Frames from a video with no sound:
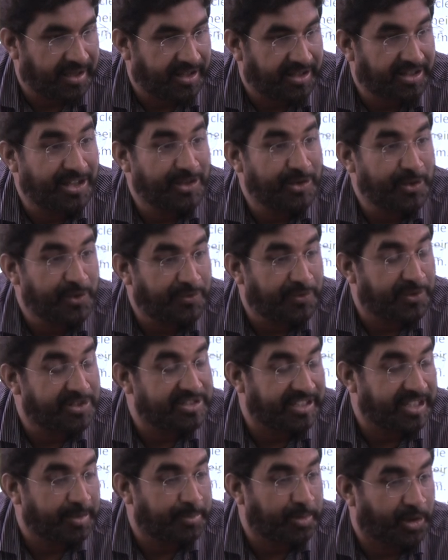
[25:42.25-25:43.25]
Yellow for
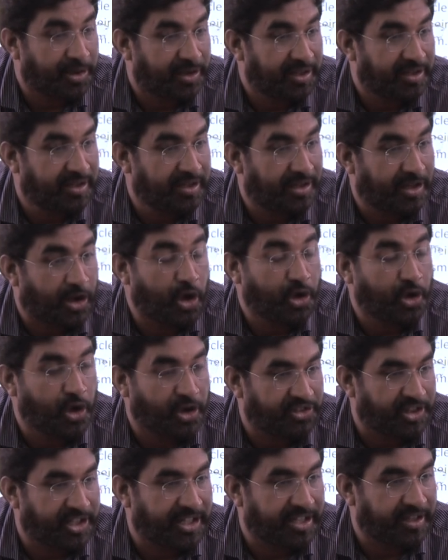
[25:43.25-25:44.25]
Singapore. Hong
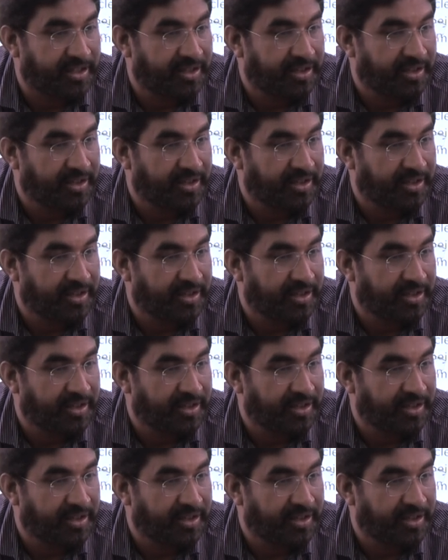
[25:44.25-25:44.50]
Kong, sorry.